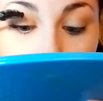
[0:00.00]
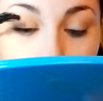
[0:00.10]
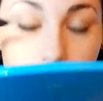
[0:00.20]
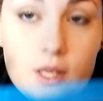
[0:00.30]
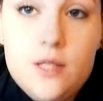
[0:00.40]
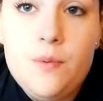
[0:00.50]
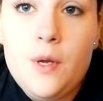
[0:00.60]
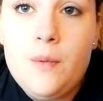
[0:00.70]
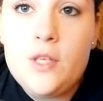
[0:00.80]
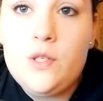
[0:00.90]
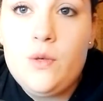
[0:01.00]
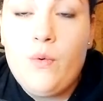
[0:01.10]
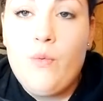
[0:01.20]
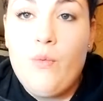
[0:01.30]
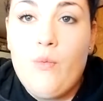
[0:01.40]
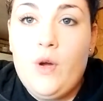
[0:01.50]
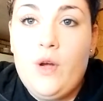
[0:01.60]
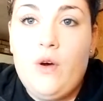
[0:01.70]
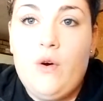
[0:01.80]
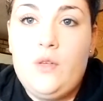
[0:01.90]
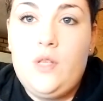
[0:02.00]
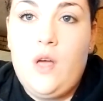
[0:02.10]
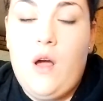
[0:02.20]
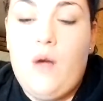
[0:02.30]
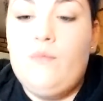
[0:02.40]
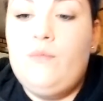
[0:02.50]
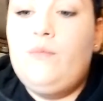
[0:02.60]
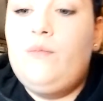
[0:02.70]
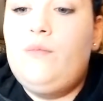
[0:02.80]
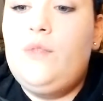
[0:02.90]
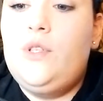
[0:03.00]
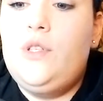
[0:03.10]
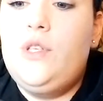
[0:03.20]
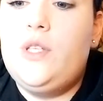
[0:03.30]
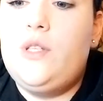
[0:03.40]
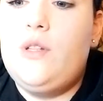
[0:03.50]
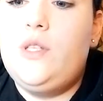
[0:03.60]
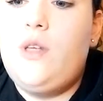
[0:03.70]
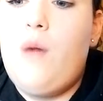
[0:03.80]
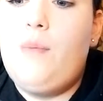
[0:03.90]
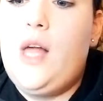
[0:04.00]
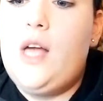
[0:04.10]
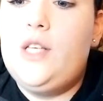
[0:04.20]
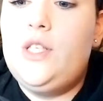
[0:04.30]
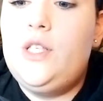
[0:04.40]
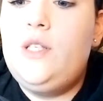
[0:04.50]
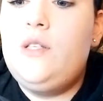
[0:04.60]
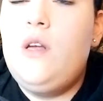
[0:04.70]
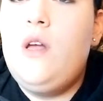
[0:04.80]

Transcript: So that's pretty much one coat, um, just on the top lashes.